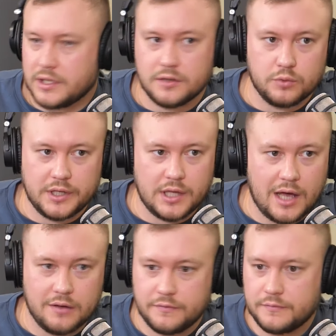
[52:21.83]
And we
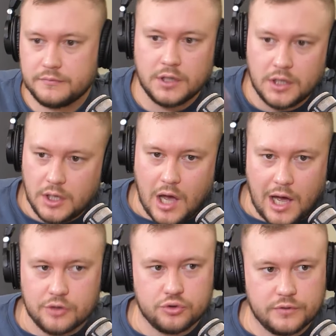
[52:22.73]
have
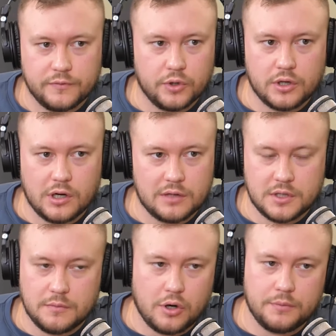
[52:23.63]
hundreds of work items
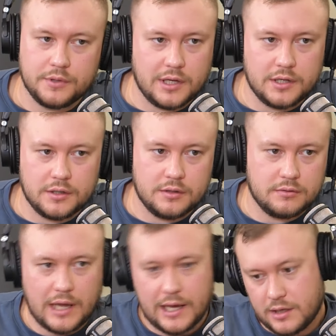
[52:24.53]
that are populated
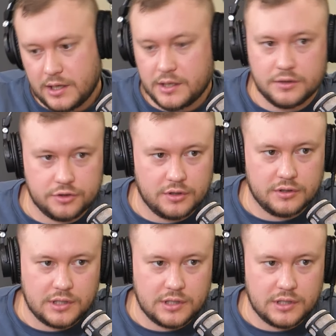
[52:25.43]
at a certain